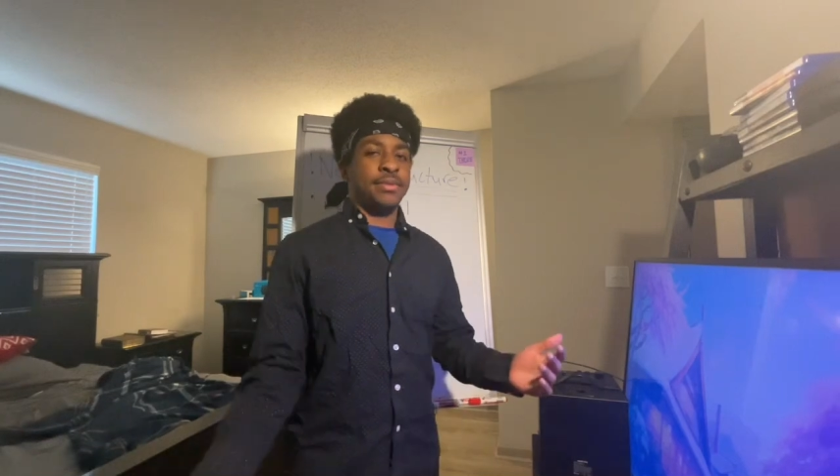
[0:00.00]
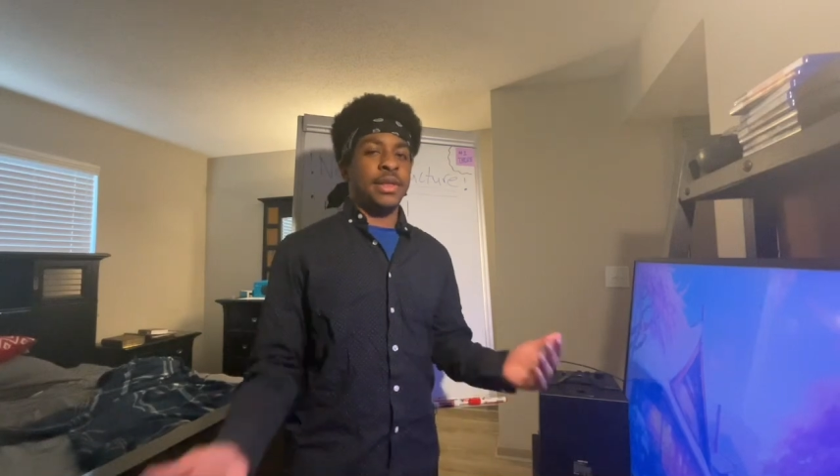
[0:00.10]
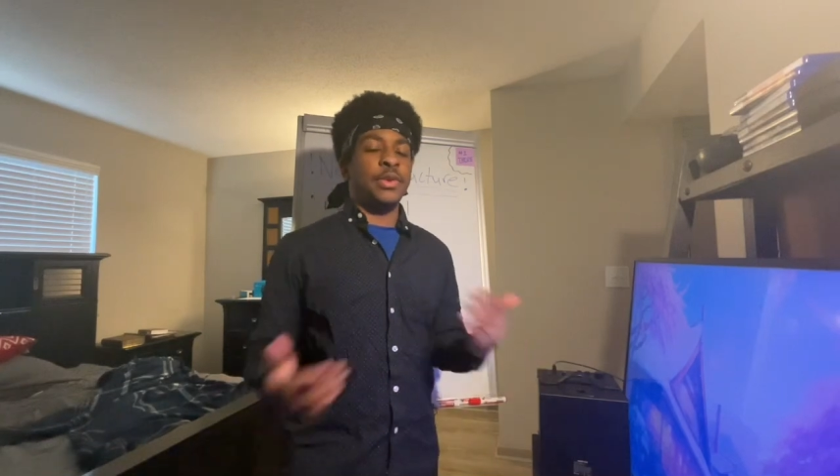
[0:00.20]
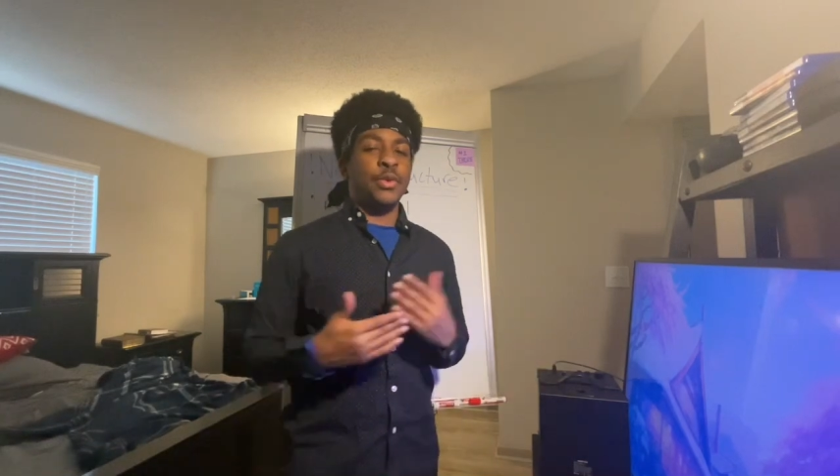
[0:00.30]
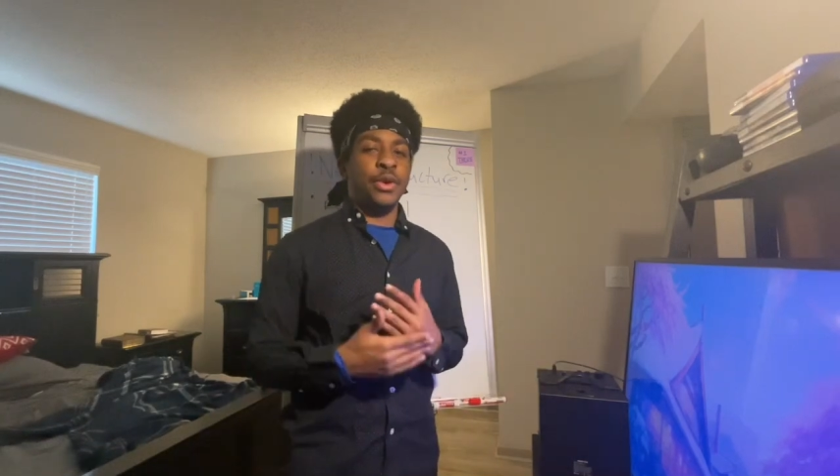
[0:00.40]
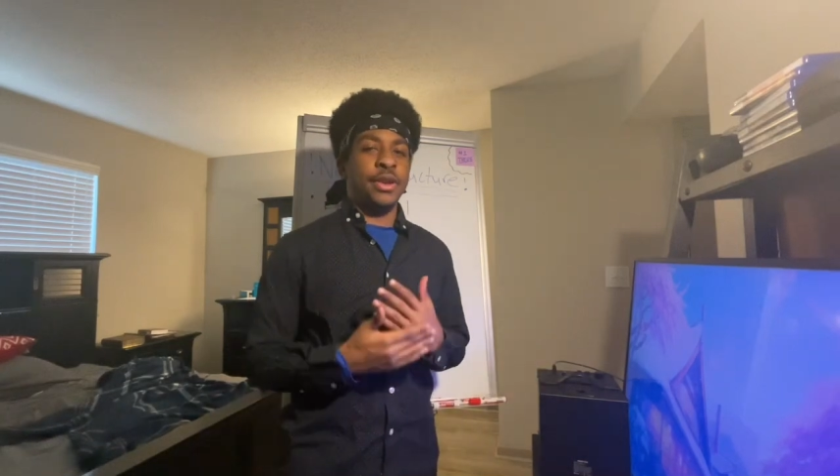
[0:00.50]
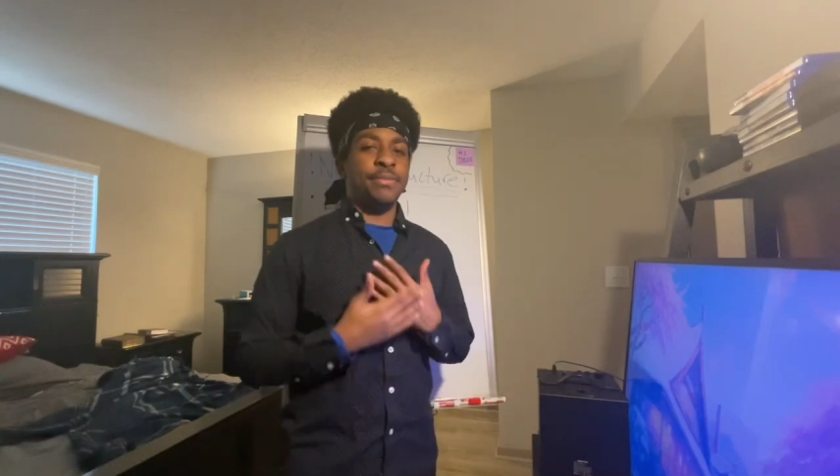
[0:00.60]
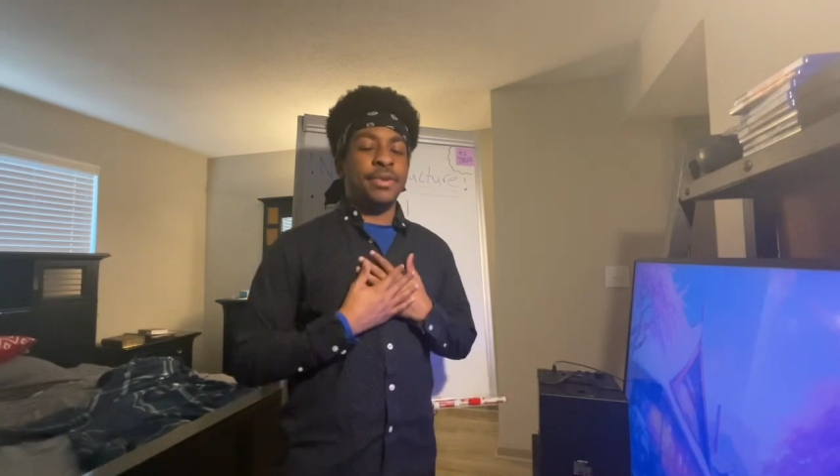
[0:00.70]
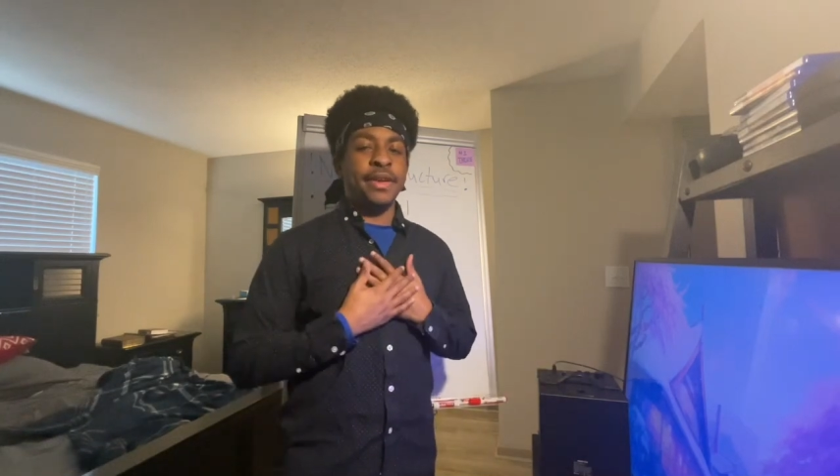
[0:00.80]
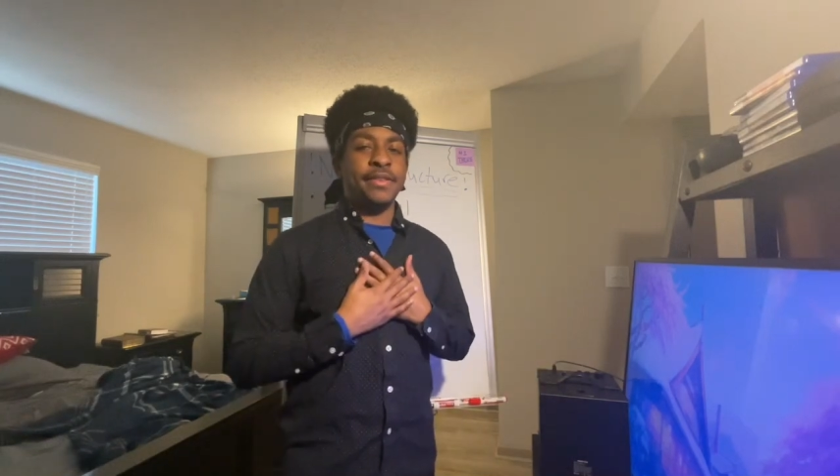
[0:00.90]
the Lord
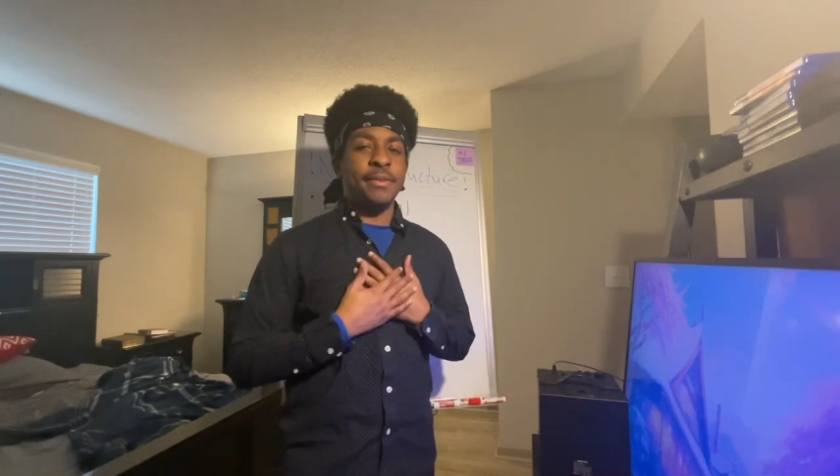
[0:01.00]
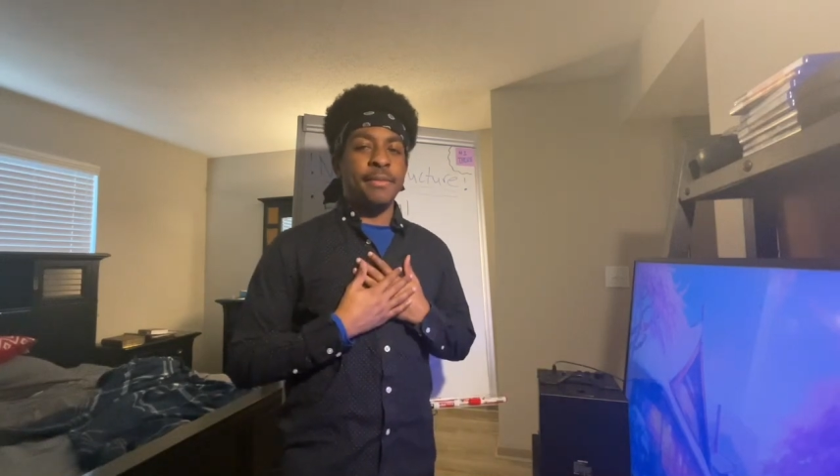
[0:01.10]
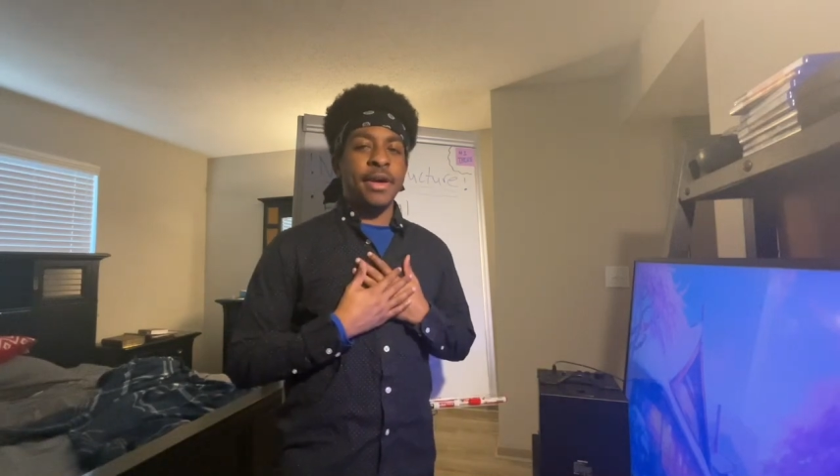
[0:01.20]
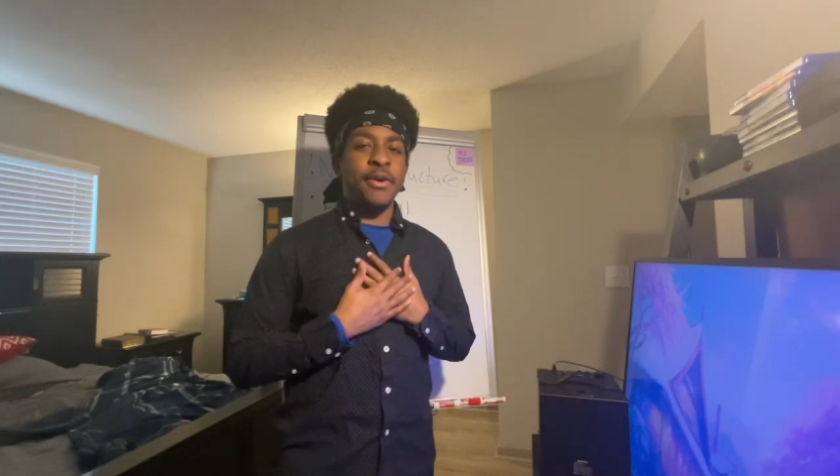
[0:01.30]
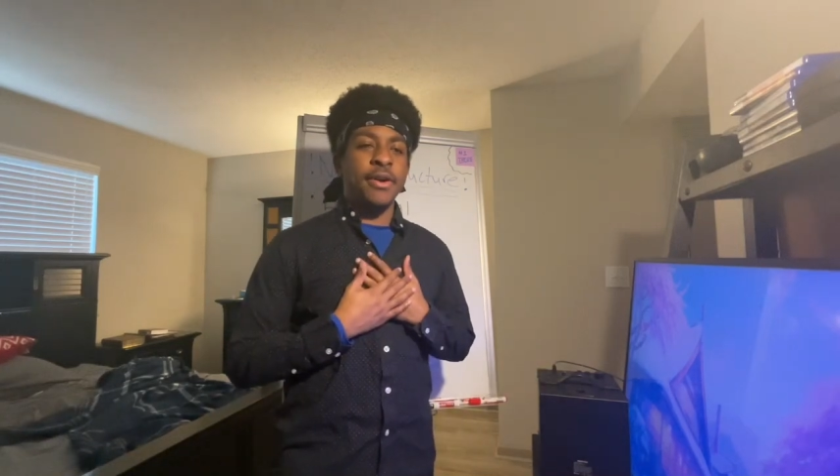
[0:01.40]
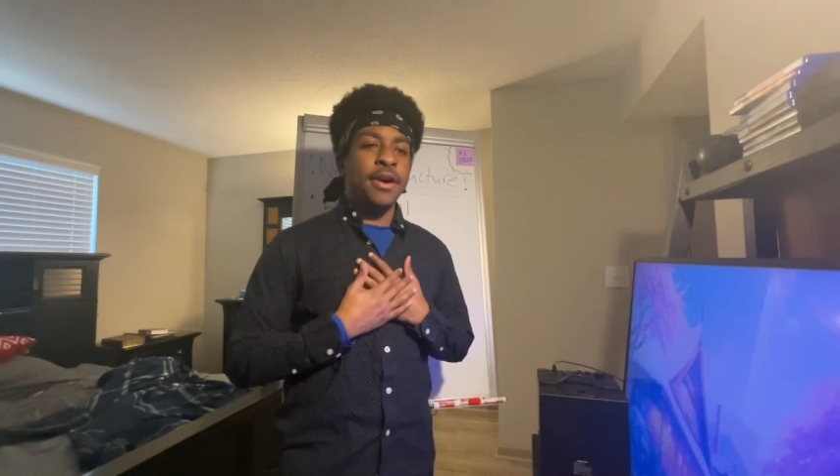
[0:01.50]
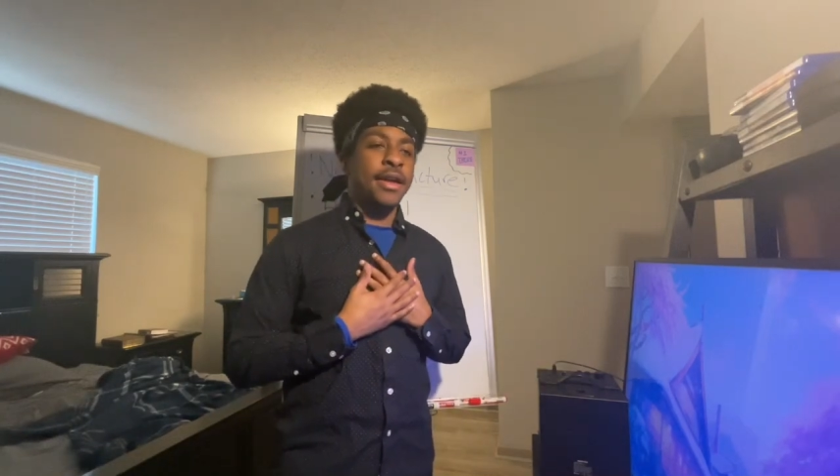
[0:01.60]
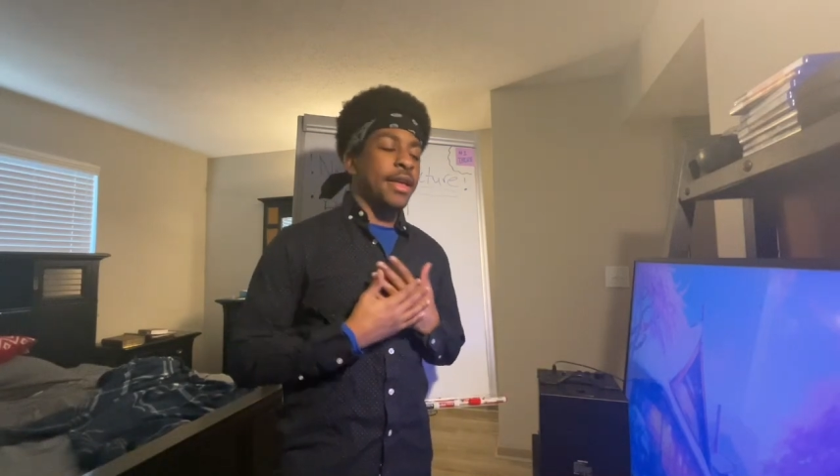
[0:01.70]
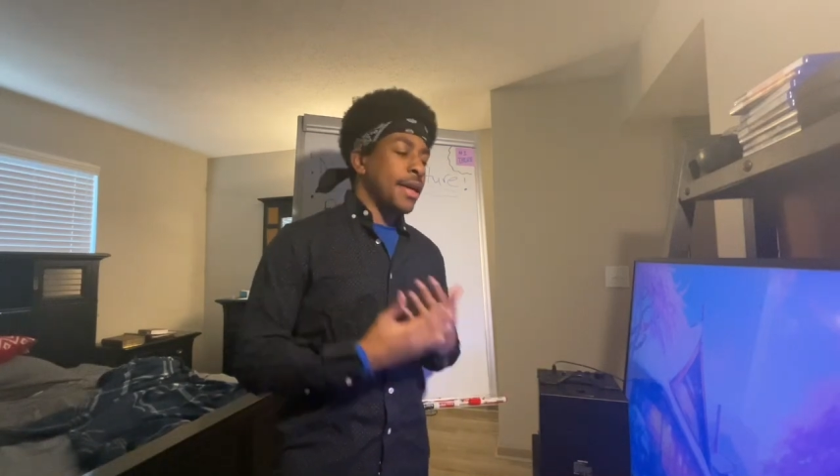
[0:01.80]
placed on my heart.